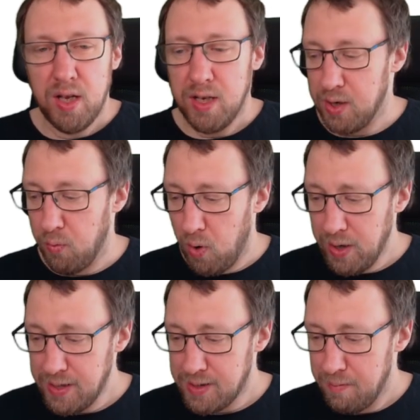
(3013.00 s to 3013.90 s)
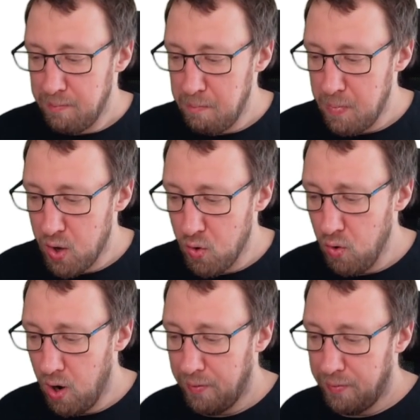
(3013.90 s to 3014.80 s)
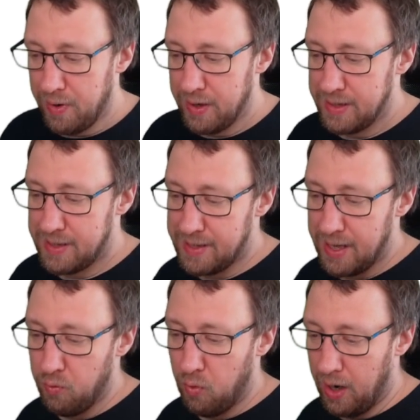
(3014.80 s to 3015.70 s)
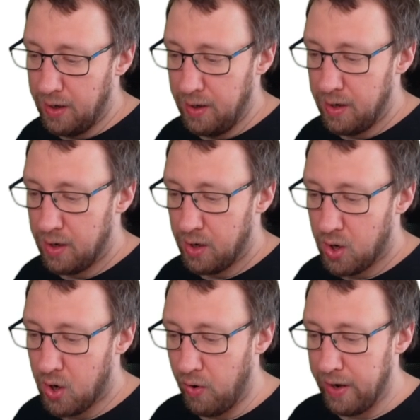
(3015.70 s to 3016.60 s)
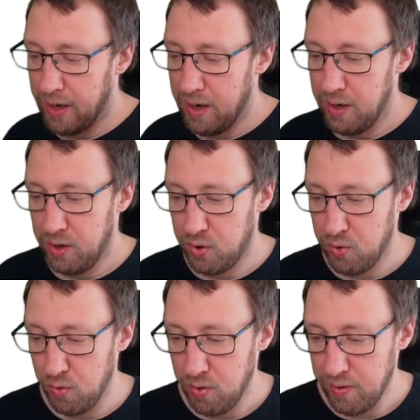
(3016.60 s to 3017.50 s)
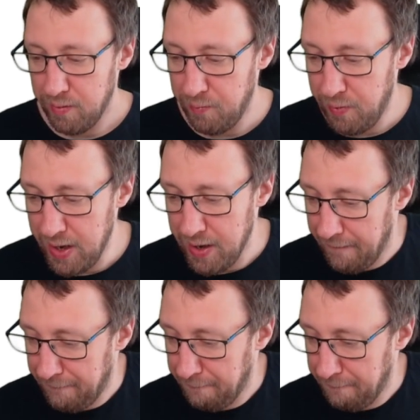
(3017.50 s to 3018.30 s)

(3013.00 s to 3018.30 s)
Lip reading: So what is mu of C1 going to V?